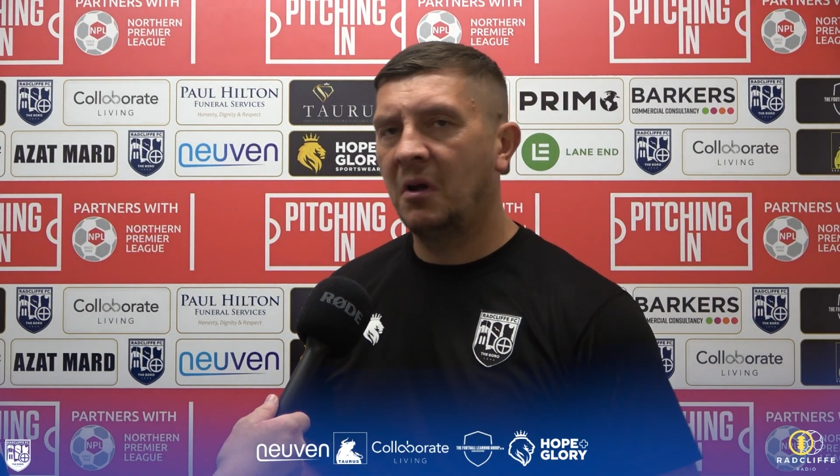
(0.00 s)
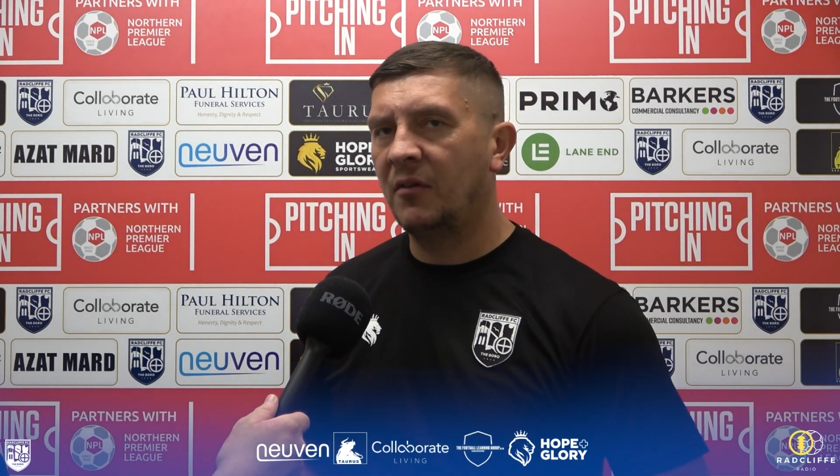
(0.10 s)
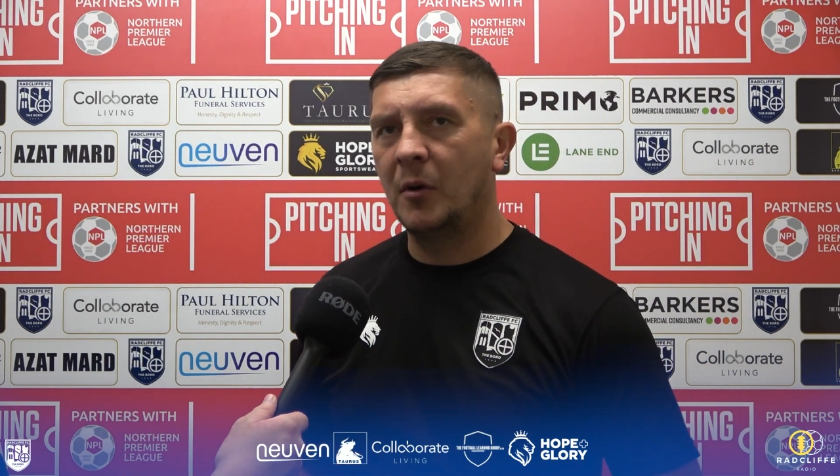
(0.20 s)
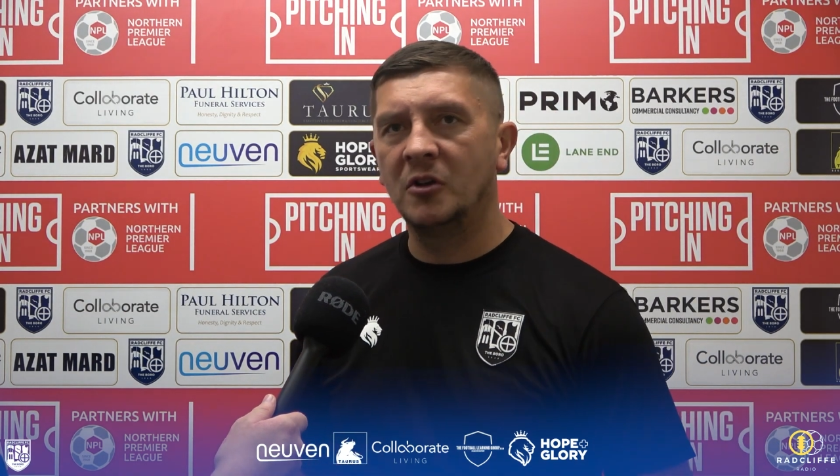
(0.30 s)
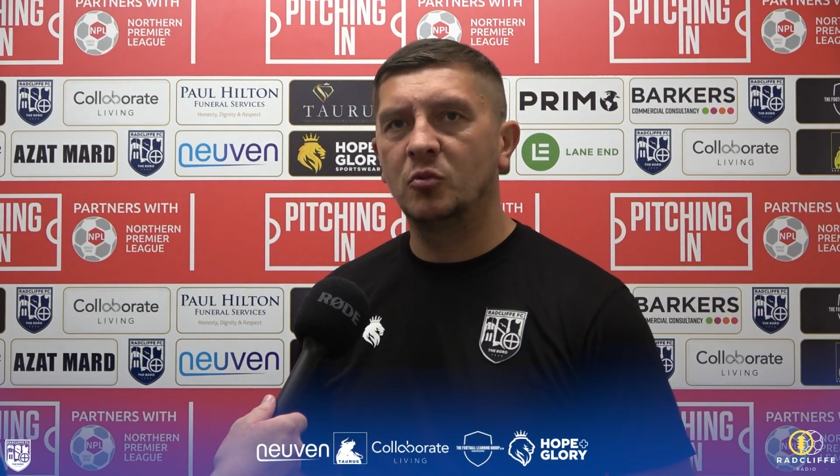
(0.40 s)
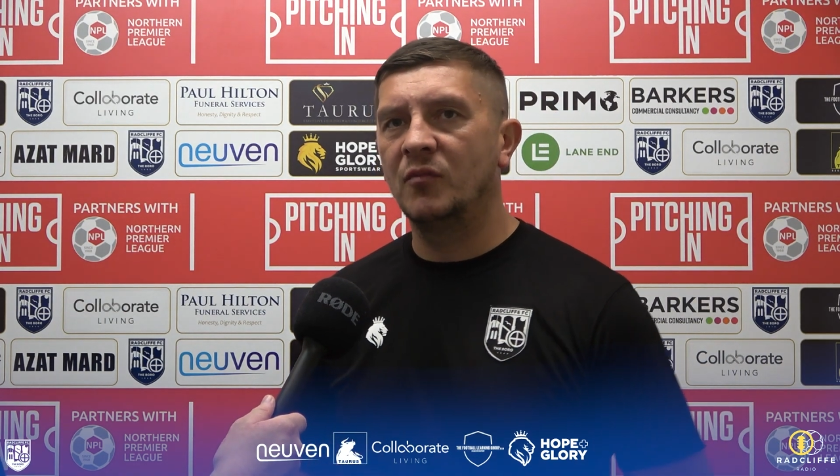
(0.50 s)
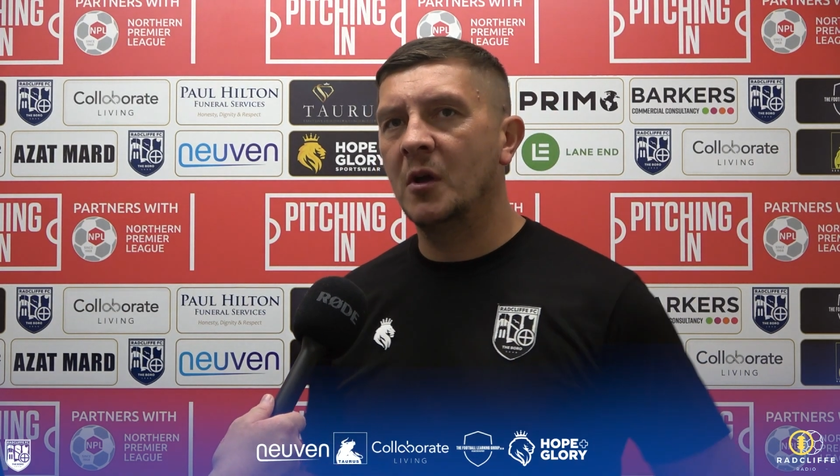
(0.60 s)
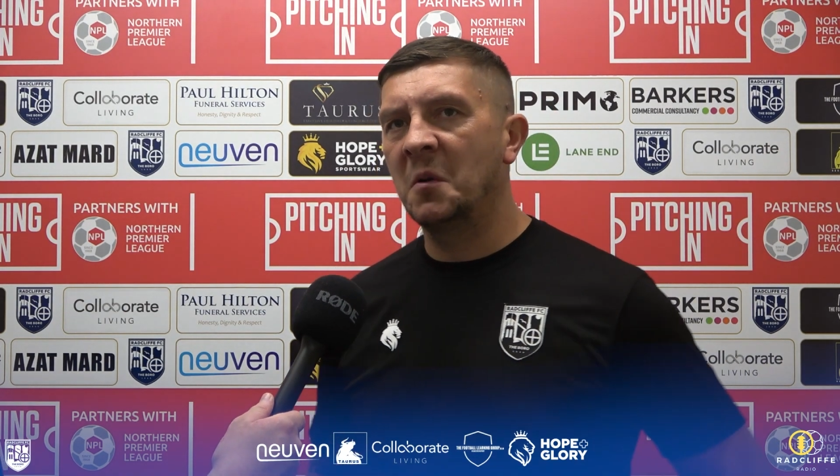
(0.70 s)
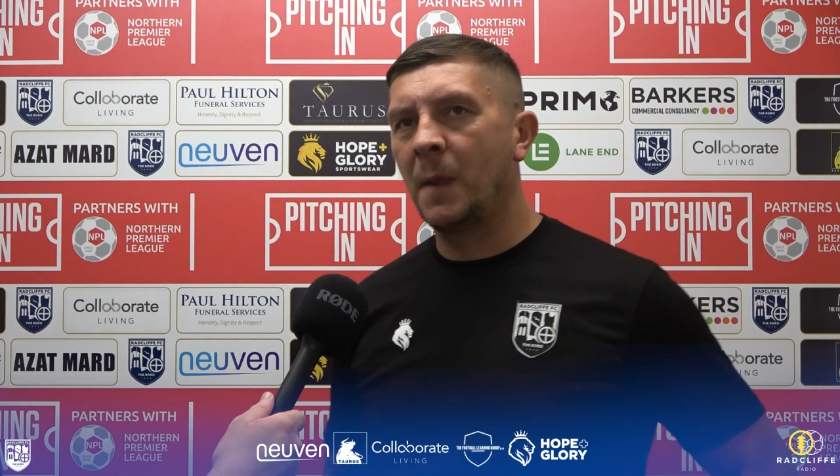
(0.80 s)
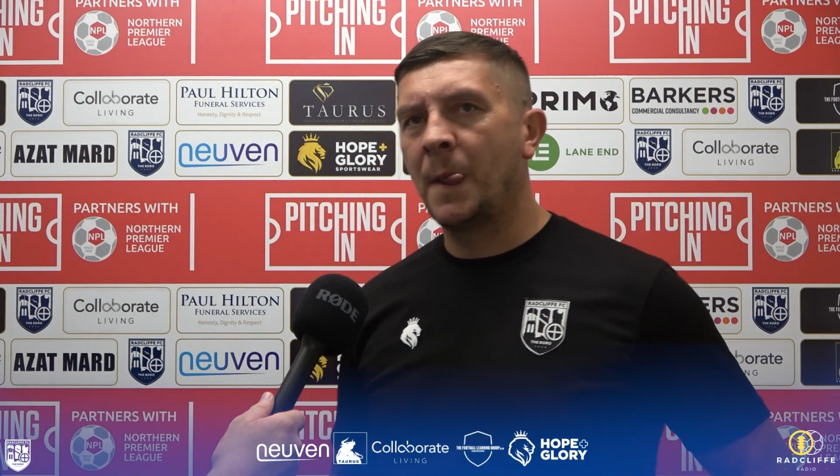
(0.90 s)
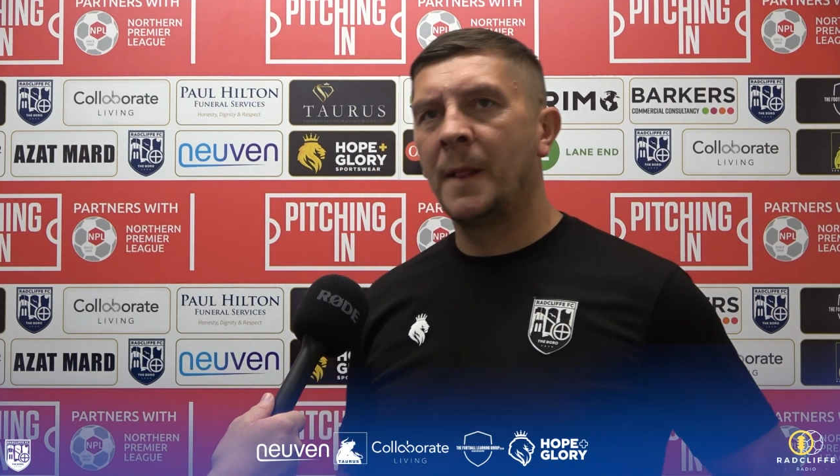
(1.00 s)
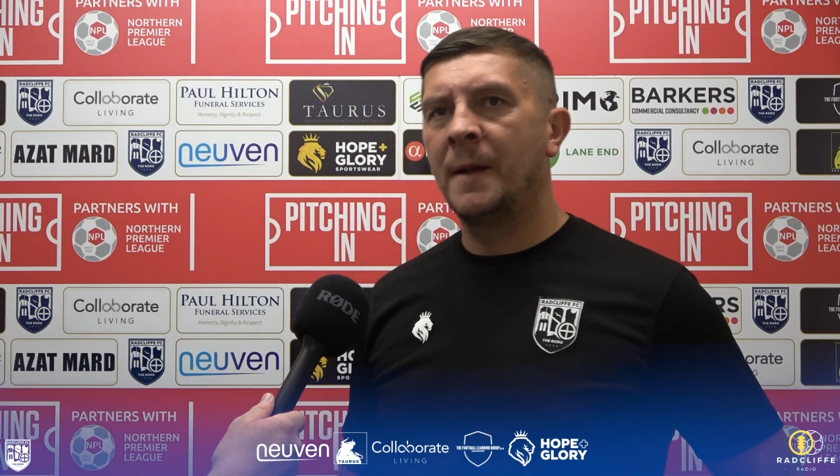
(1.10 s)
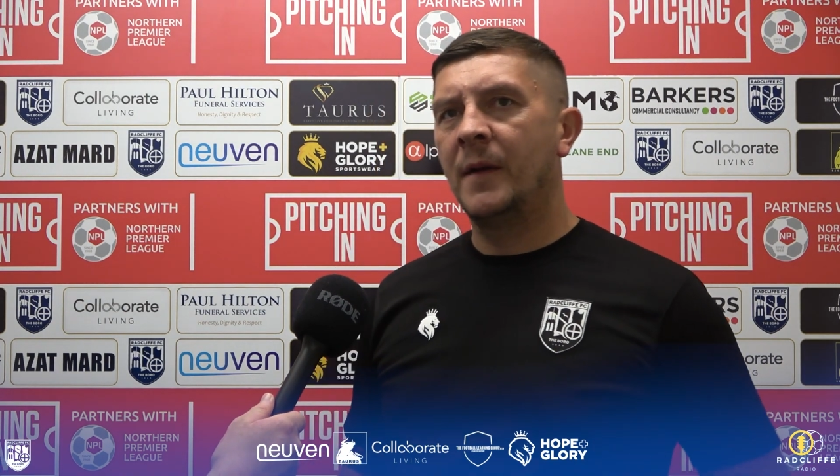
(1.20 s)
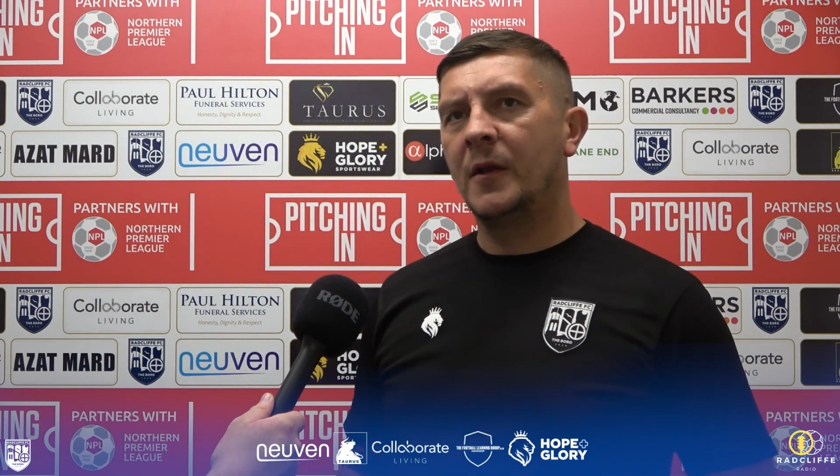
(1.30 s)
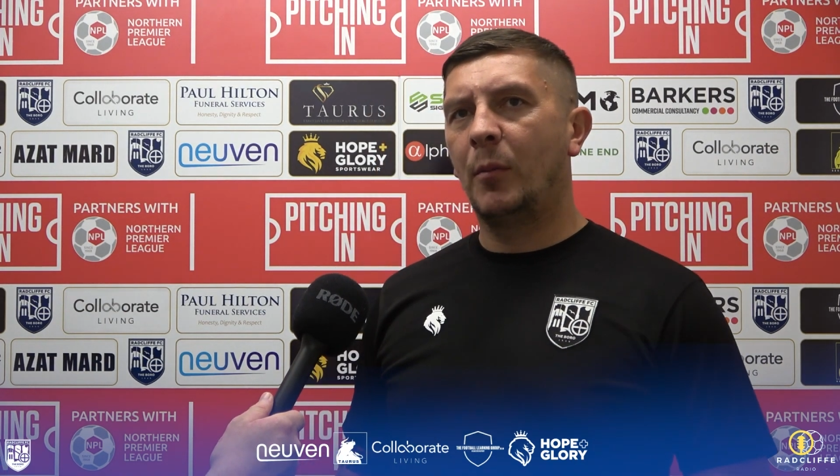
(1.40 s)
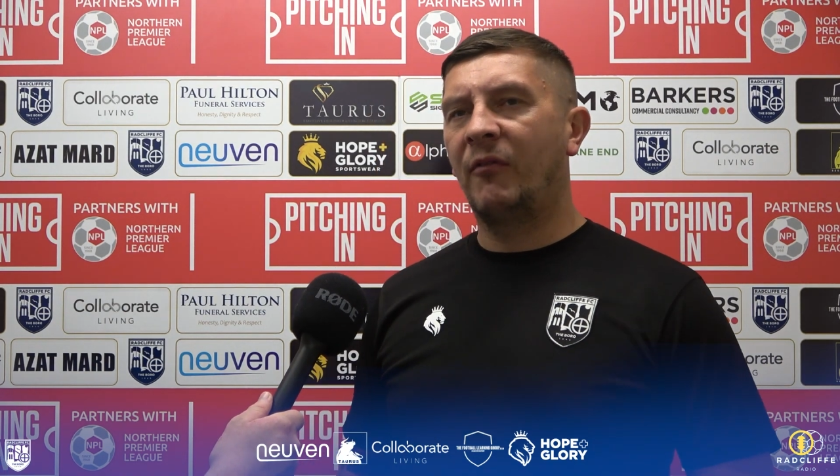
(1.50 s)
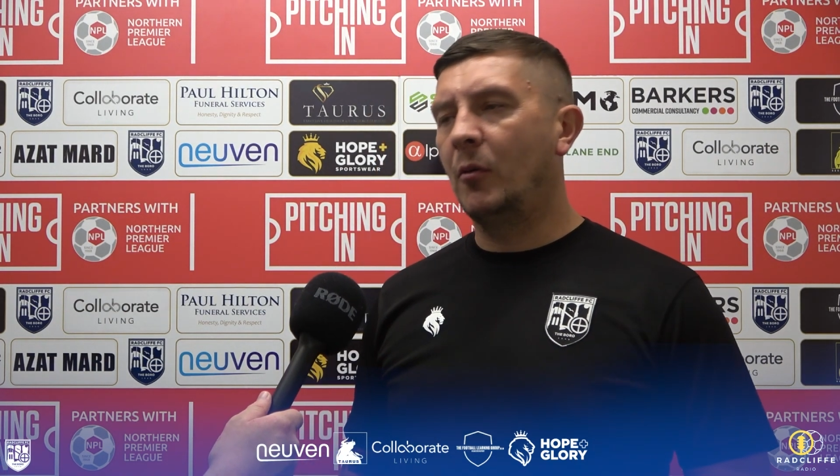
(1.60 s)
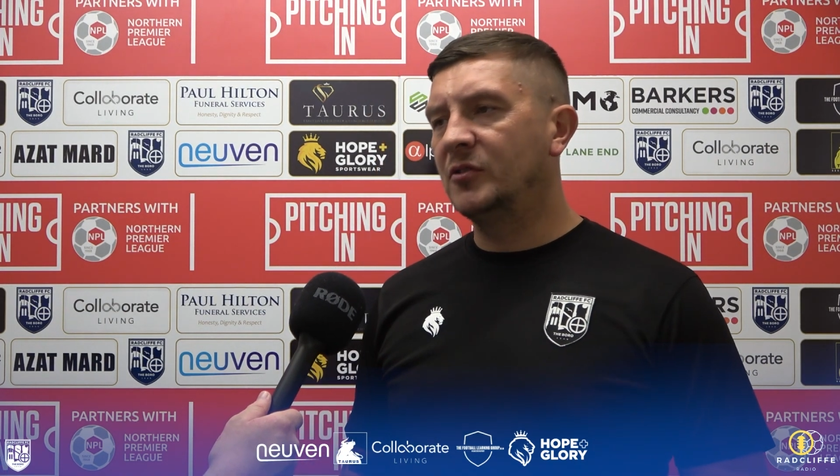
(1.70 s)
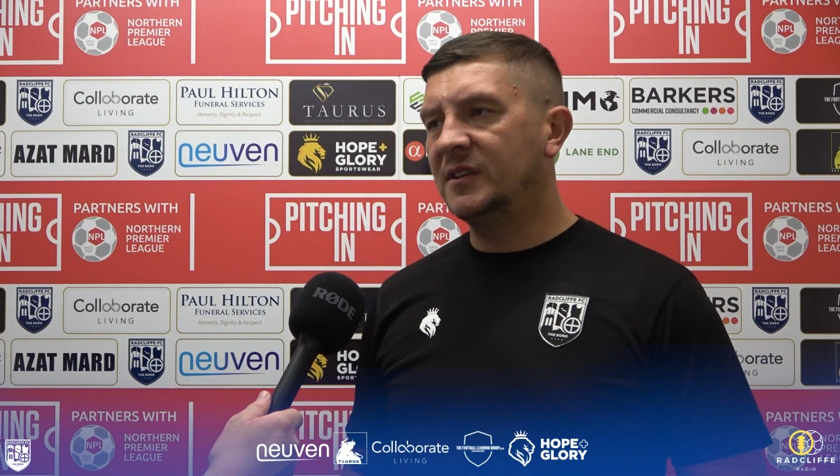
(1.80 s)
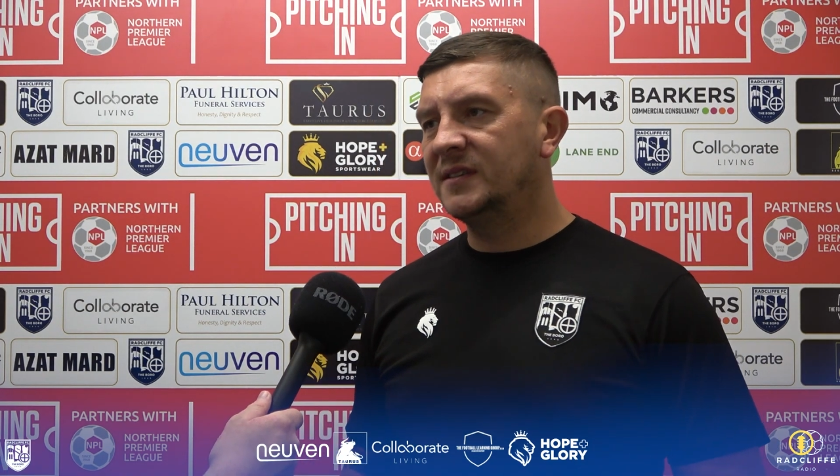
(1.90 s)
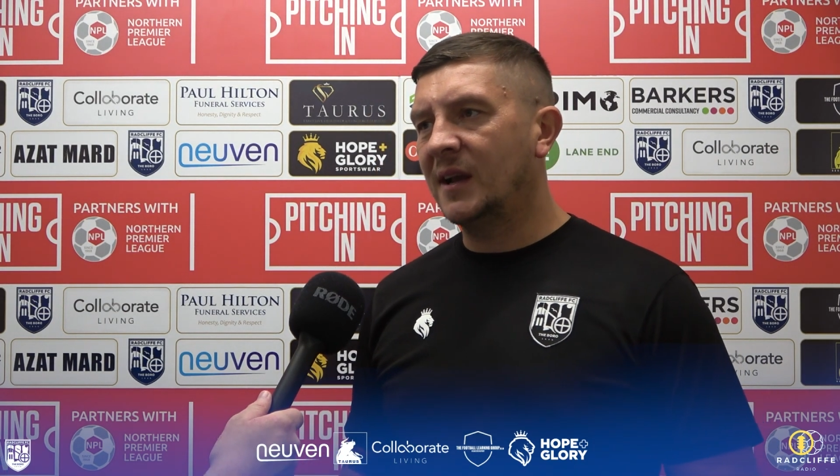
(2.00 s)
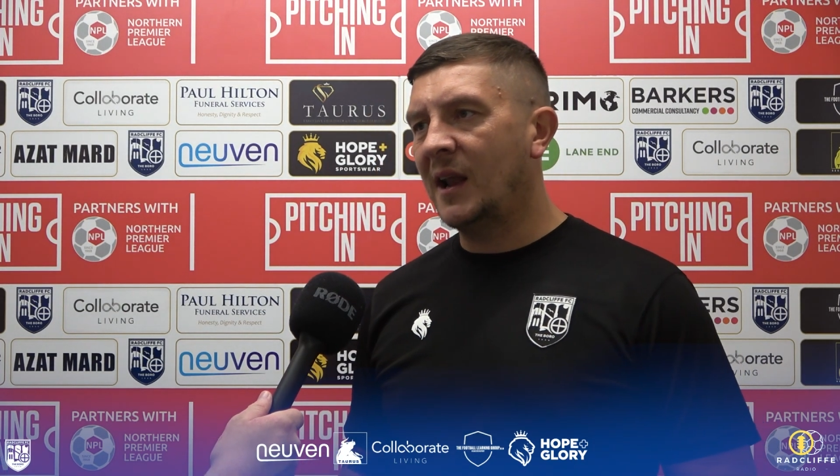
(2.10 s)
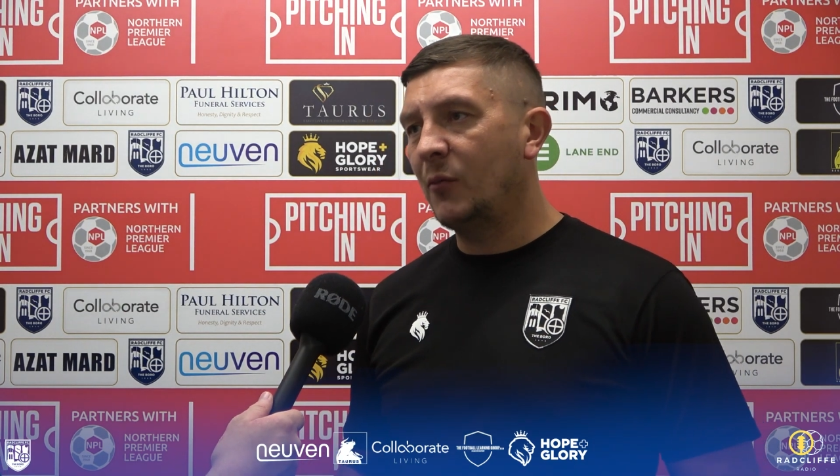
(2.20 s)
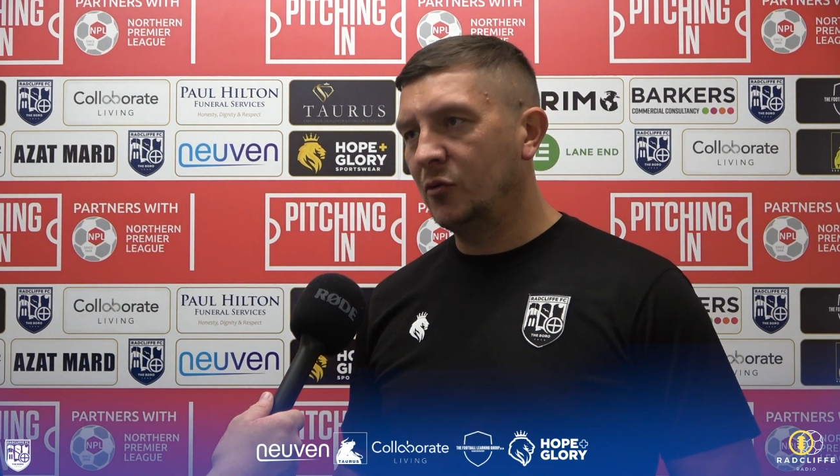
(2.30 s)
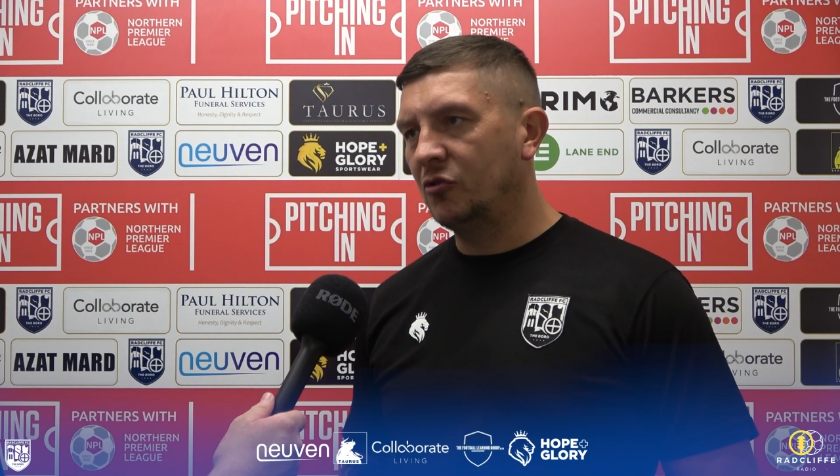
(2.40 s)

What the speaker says: if I'm honest with you, the performance in the second half was